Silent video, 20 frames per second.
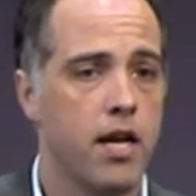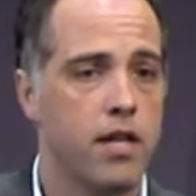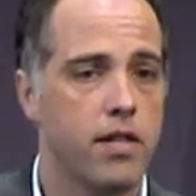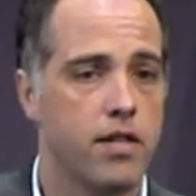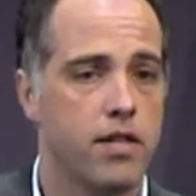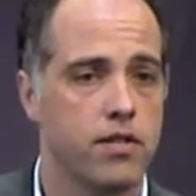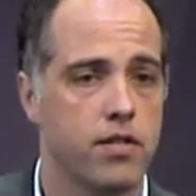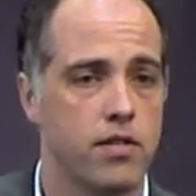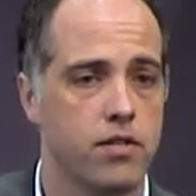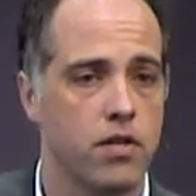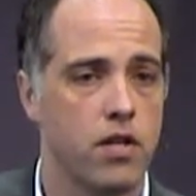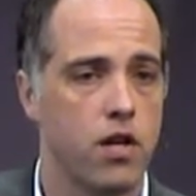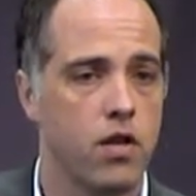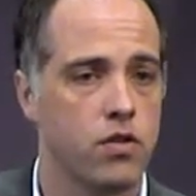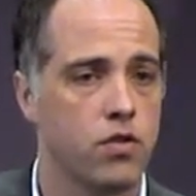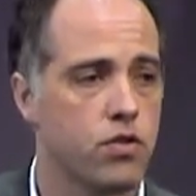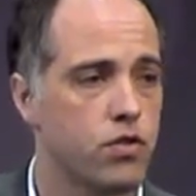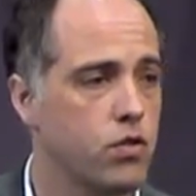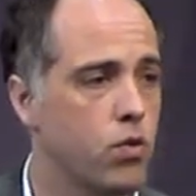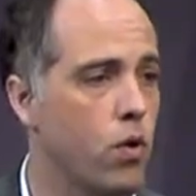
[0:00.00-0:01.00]
This is a
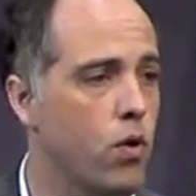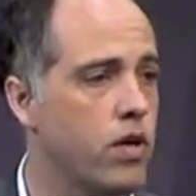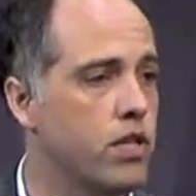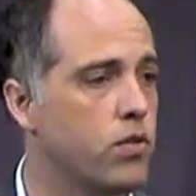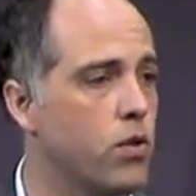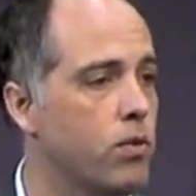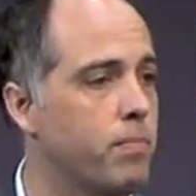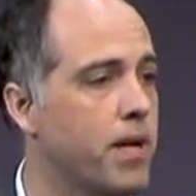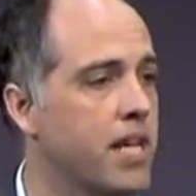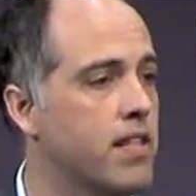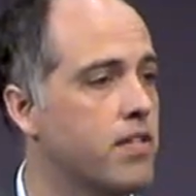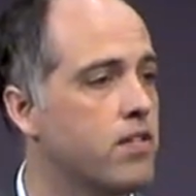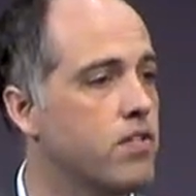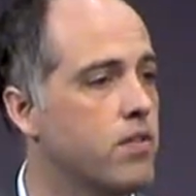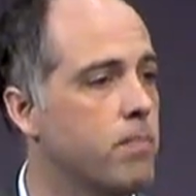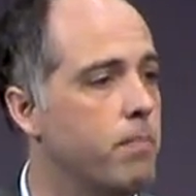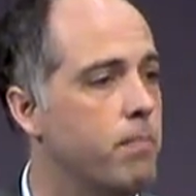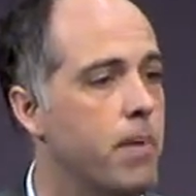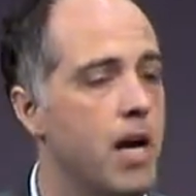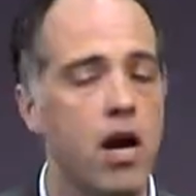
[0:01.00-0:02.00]
story told by the
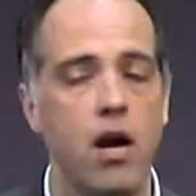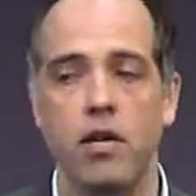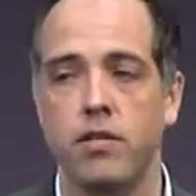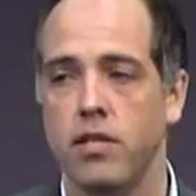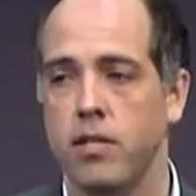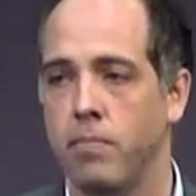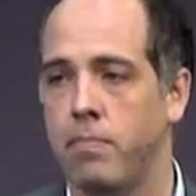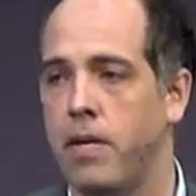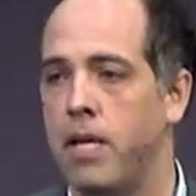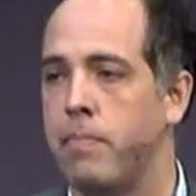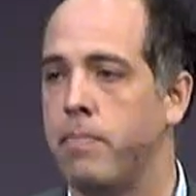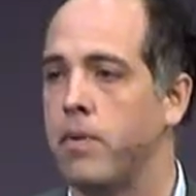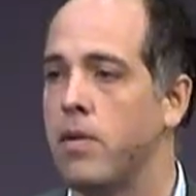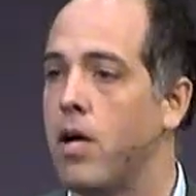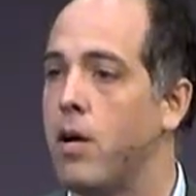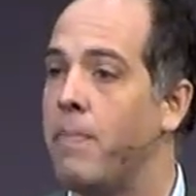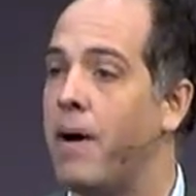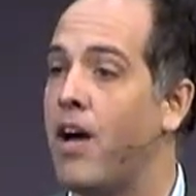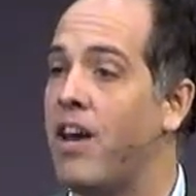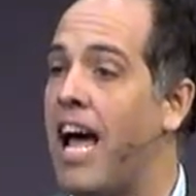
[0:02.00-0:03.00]
Samaritan people
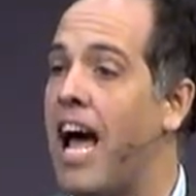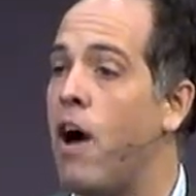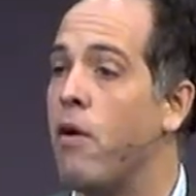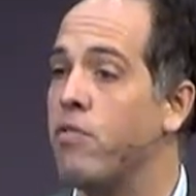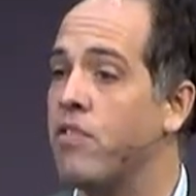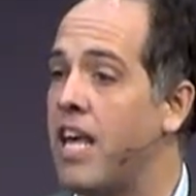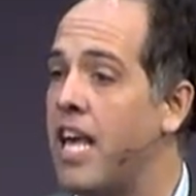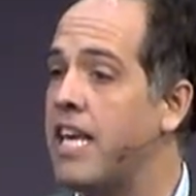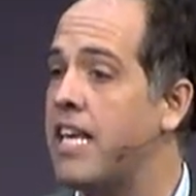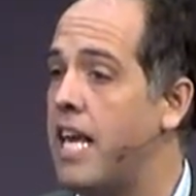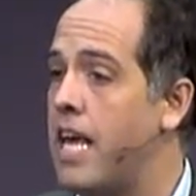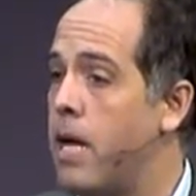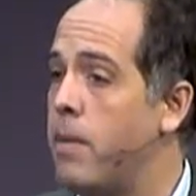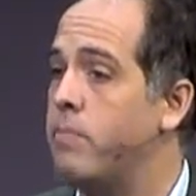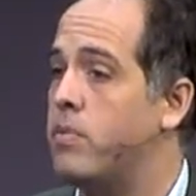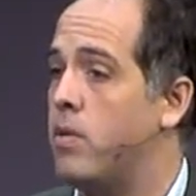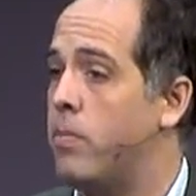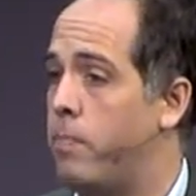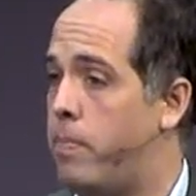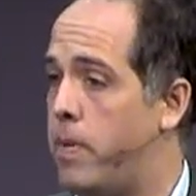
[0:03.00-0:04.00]
about how they came
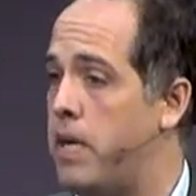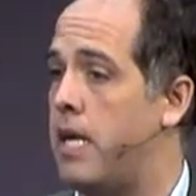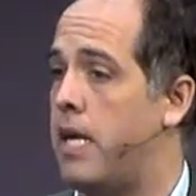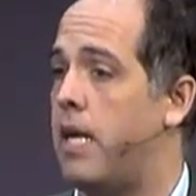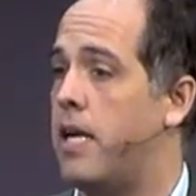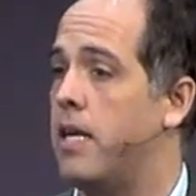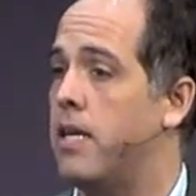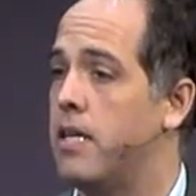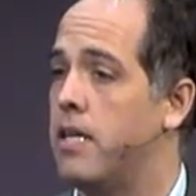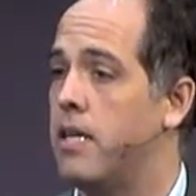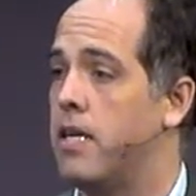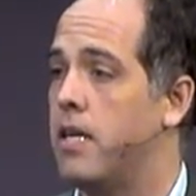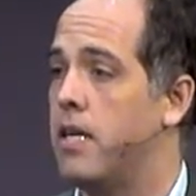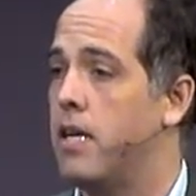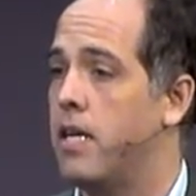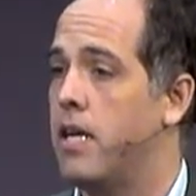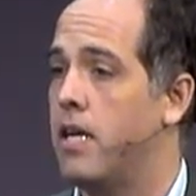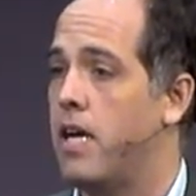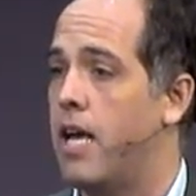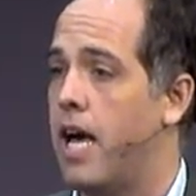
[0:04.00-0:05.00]
to be
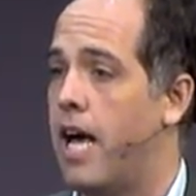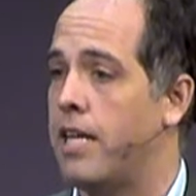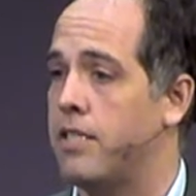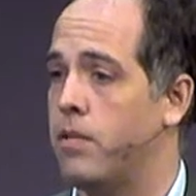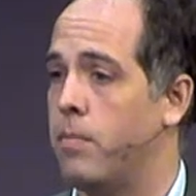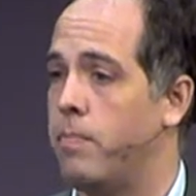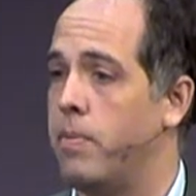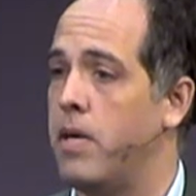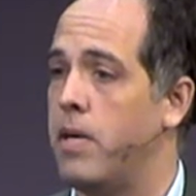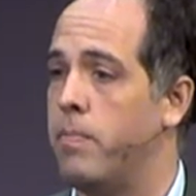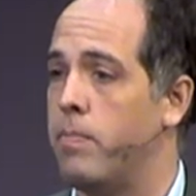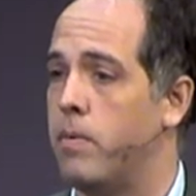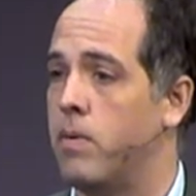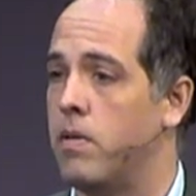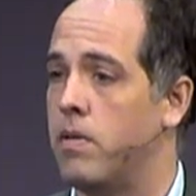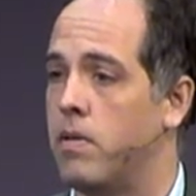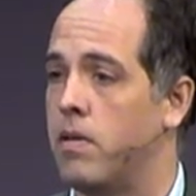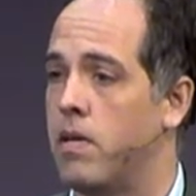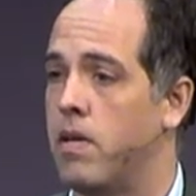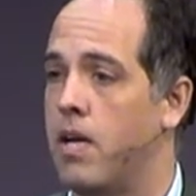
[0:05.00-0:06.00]
as a
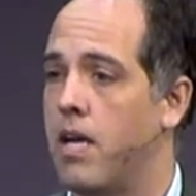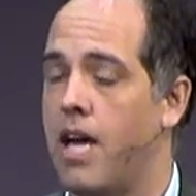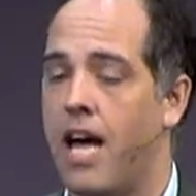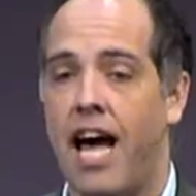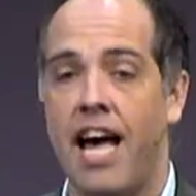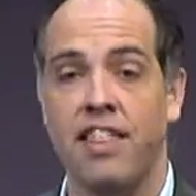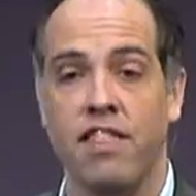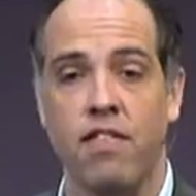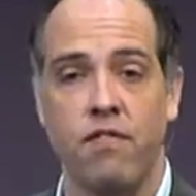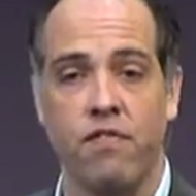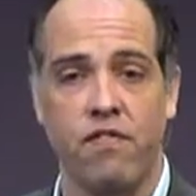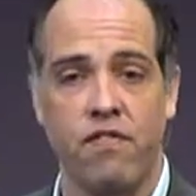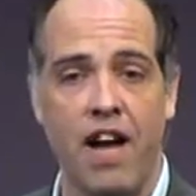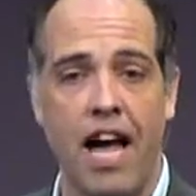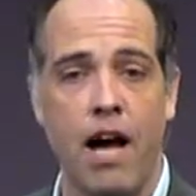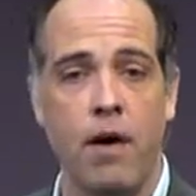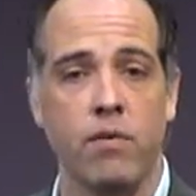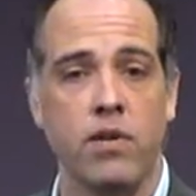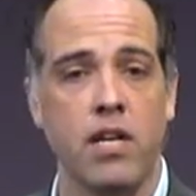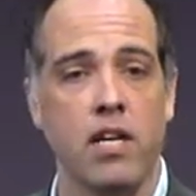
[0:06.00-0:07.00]
people at the
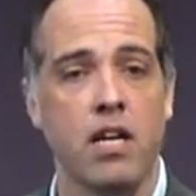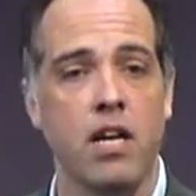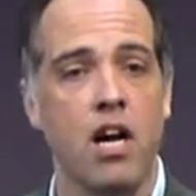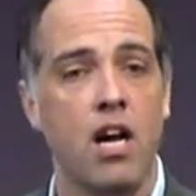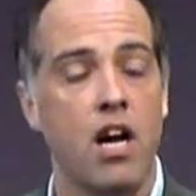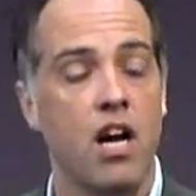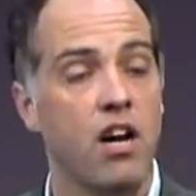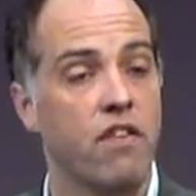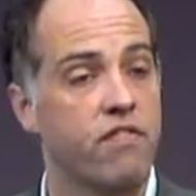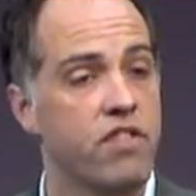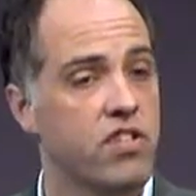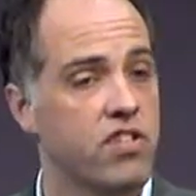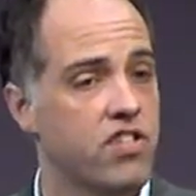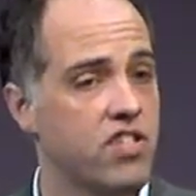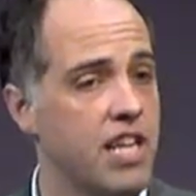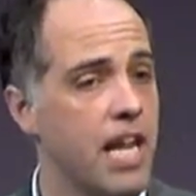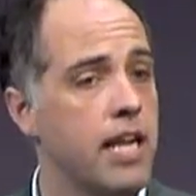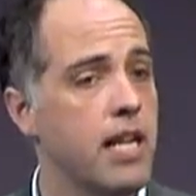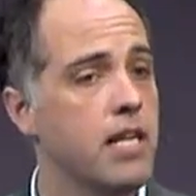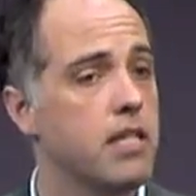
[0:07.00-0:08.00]
founding of the
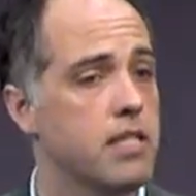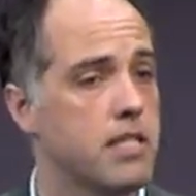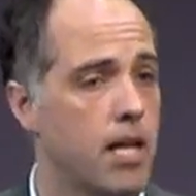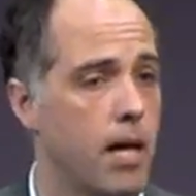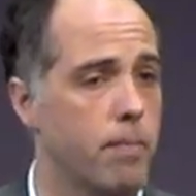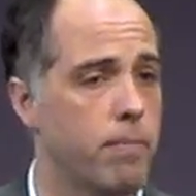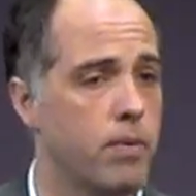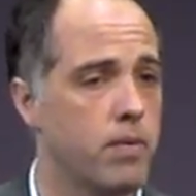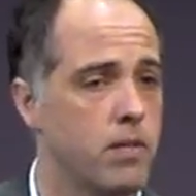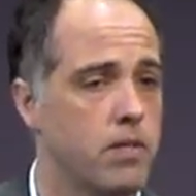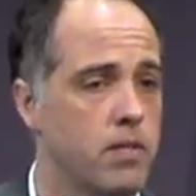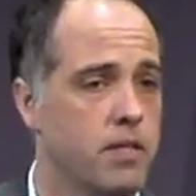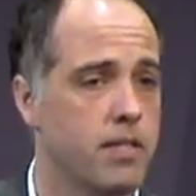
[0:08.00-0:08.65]
Second Temple.